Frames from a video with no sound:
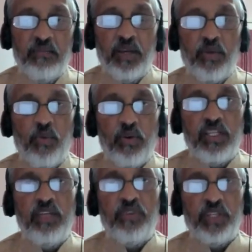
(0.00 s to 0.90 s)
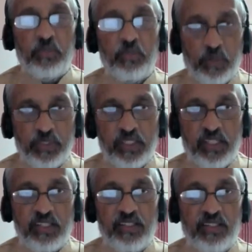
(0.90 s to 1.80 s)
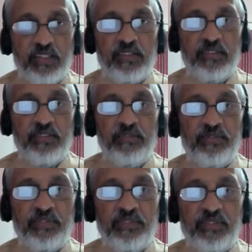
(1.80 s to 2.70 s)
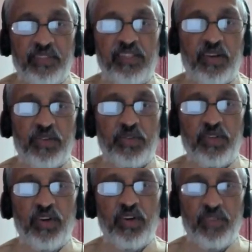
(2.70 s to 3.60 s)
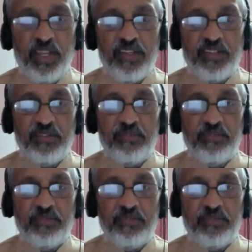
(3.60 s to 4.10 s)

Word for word: by voting for the proposition. This House would go vegan.